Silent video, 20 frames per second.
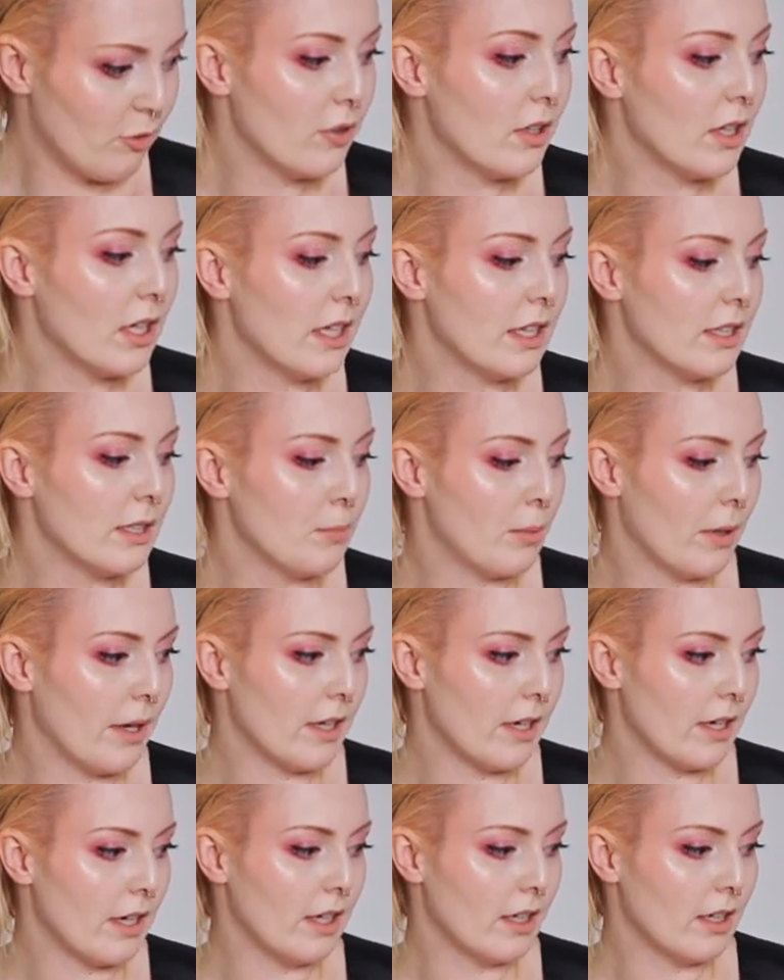really
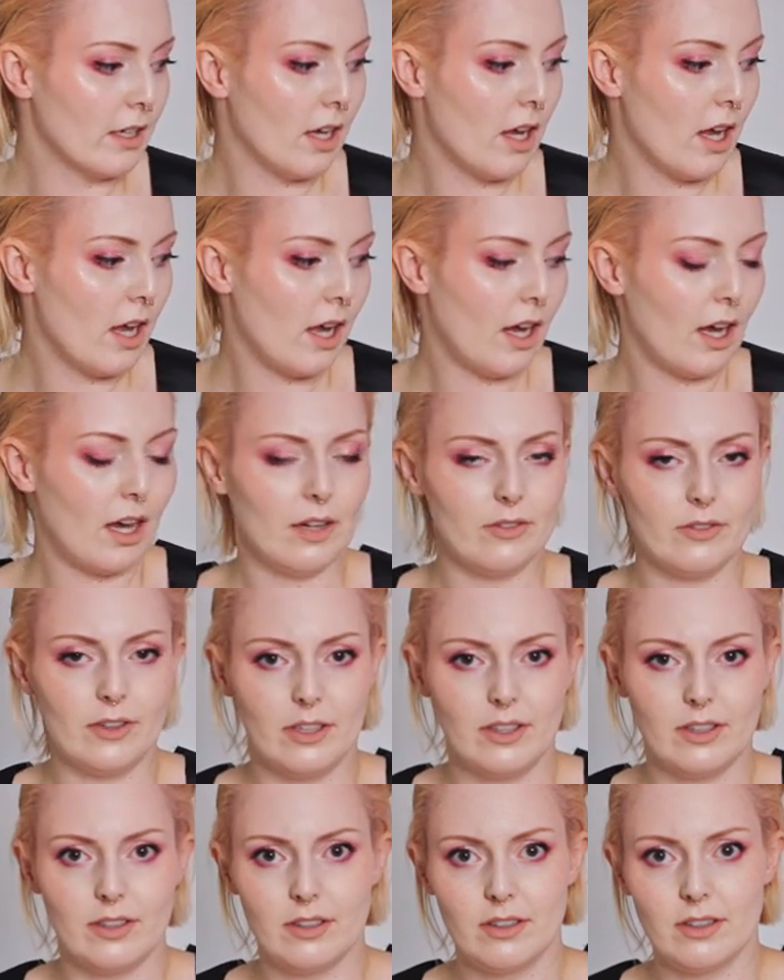debating
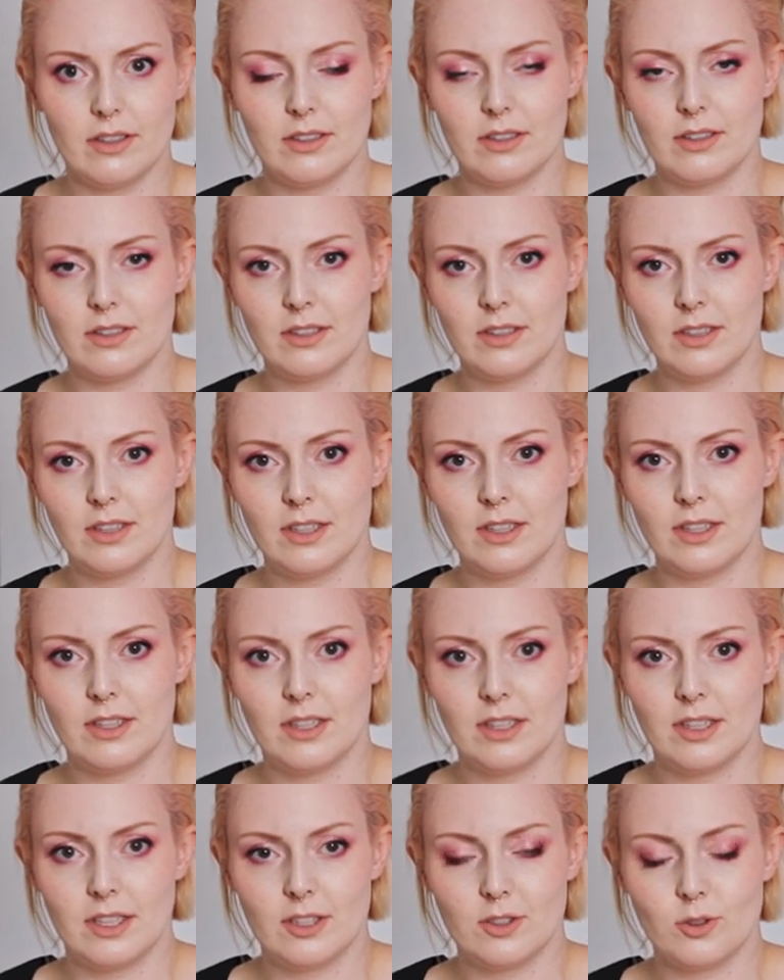
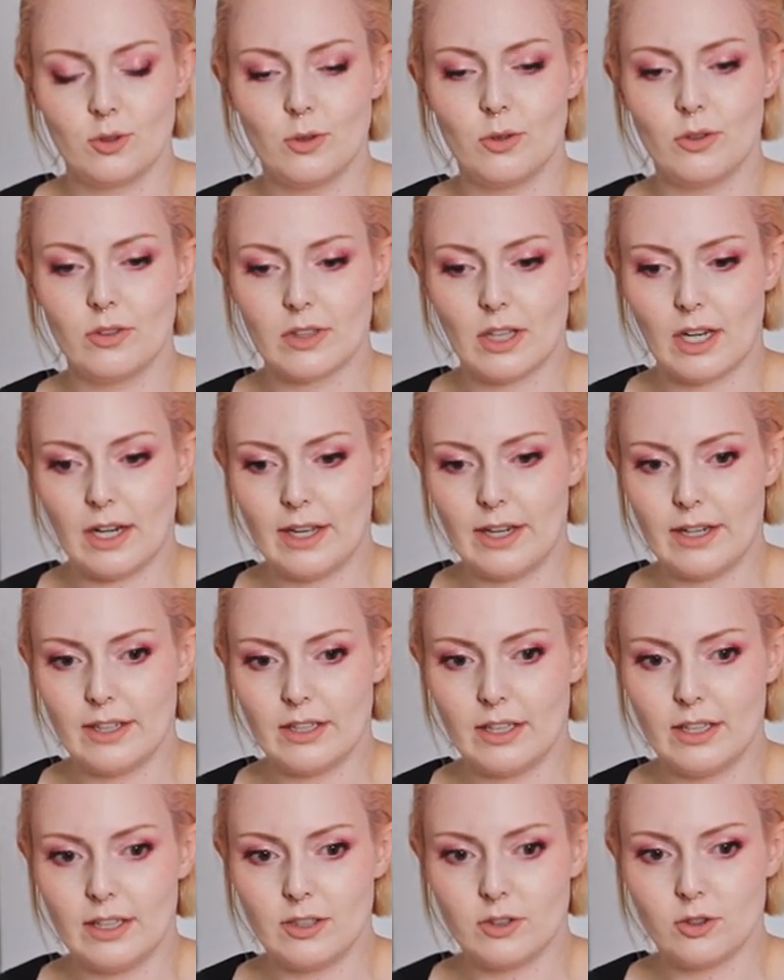doing the
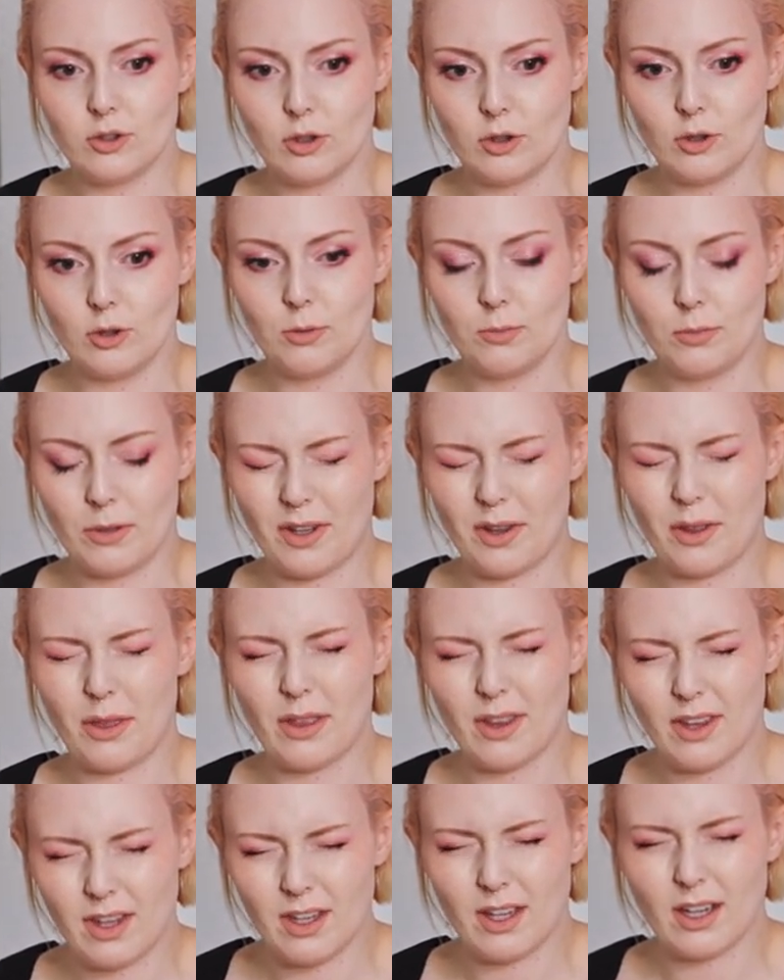lining too, but I
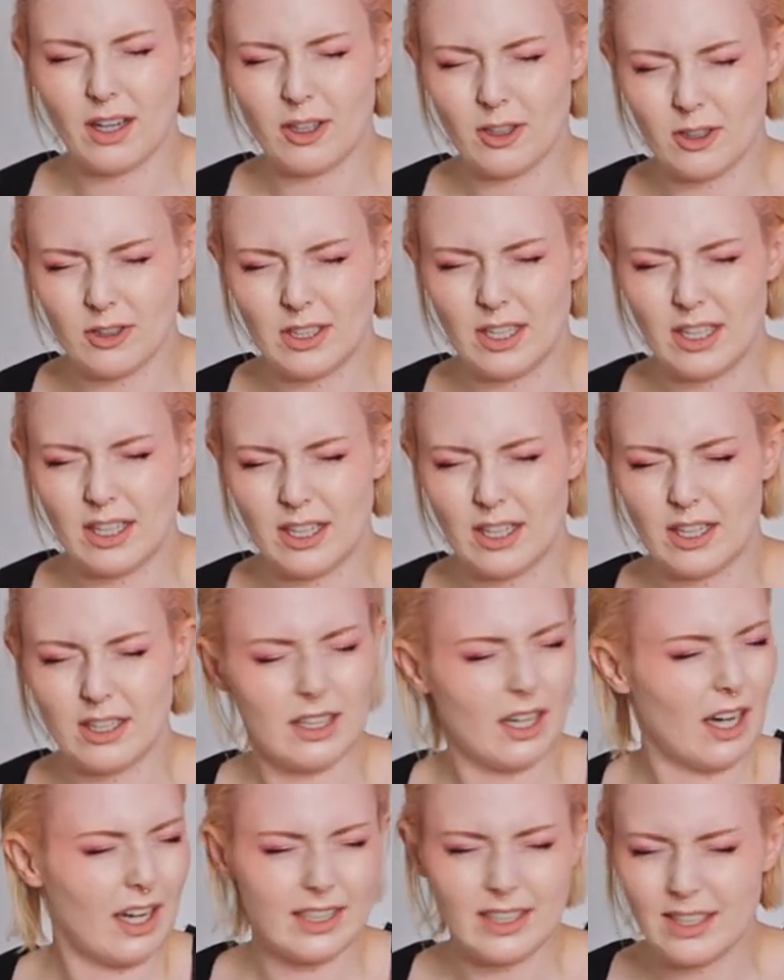think I'll need
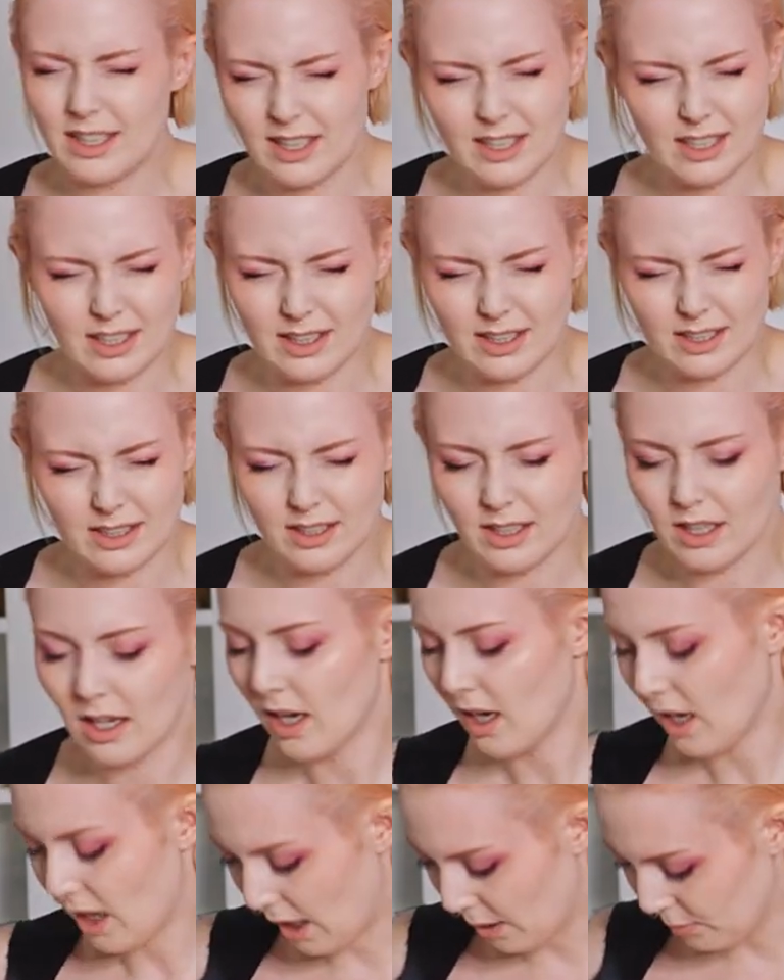it. I need it.
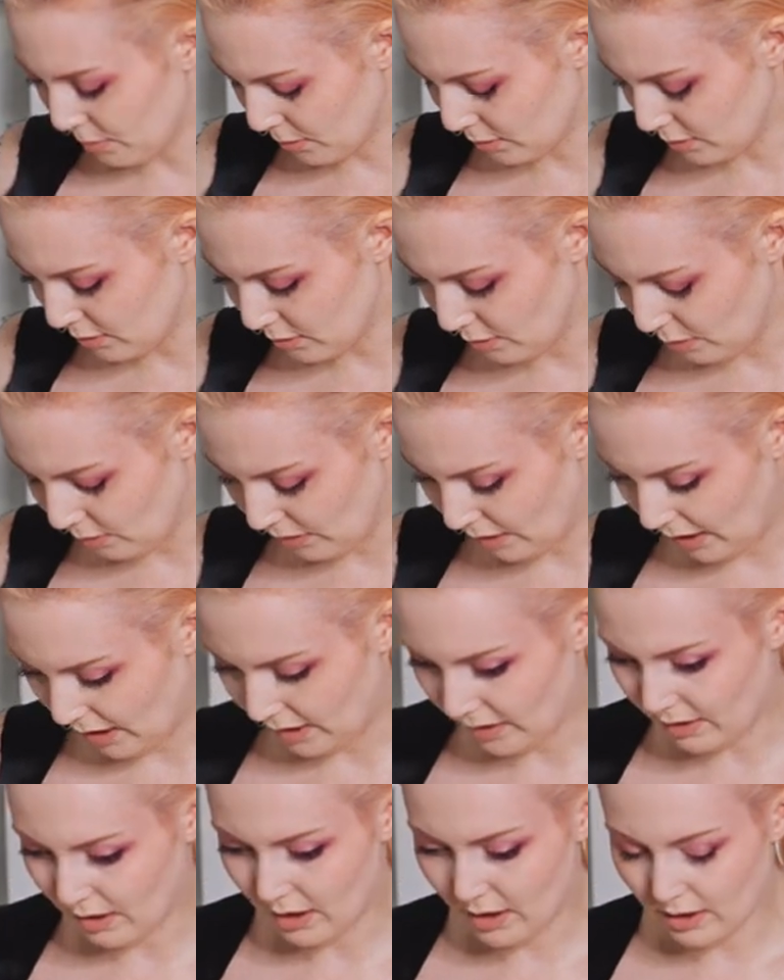I'm gonna do
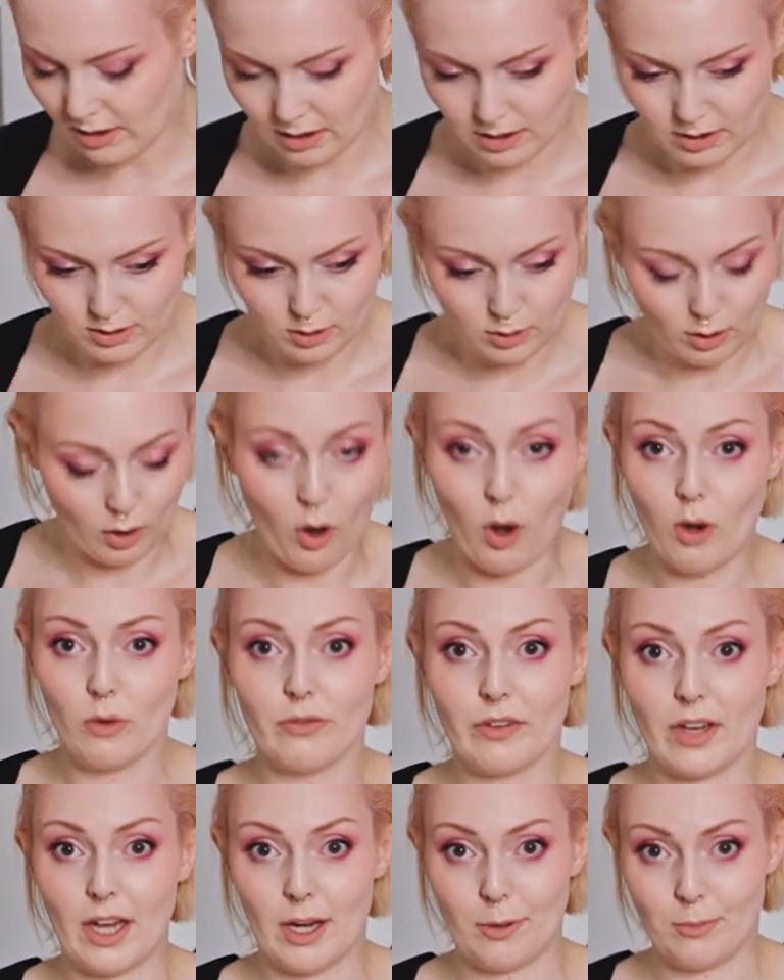that
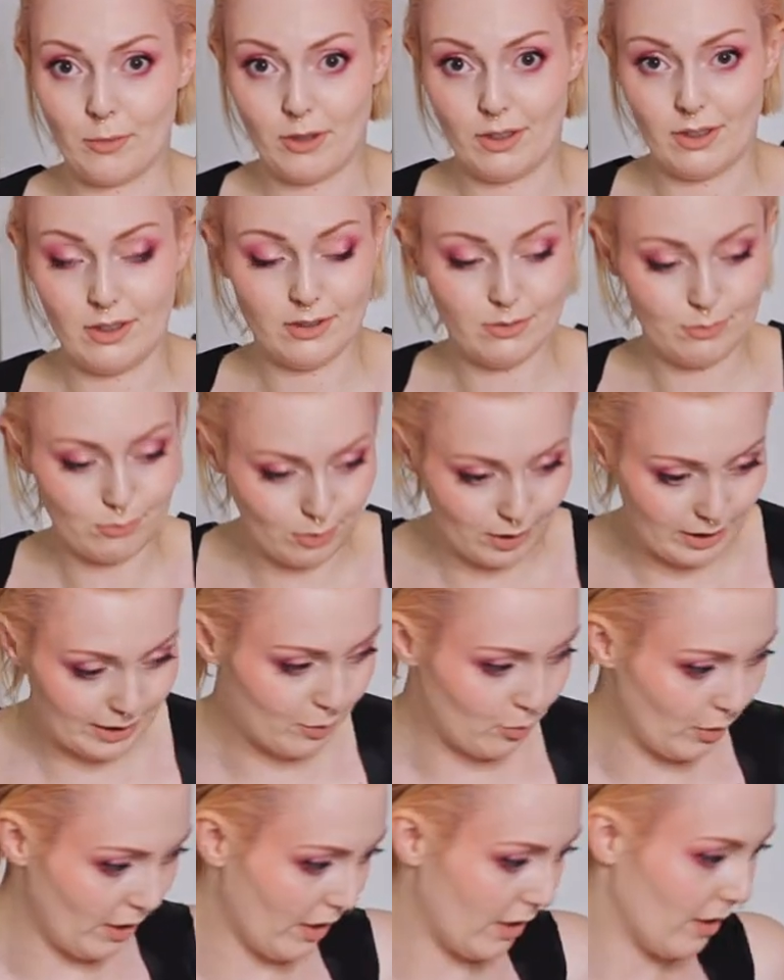off camera really
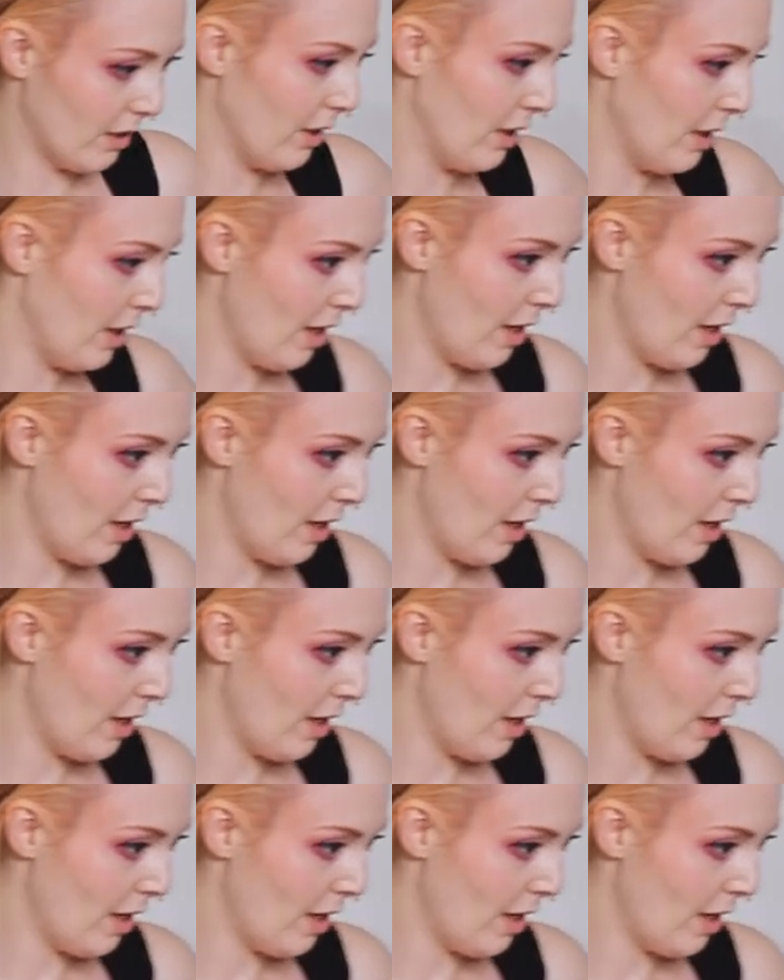quick.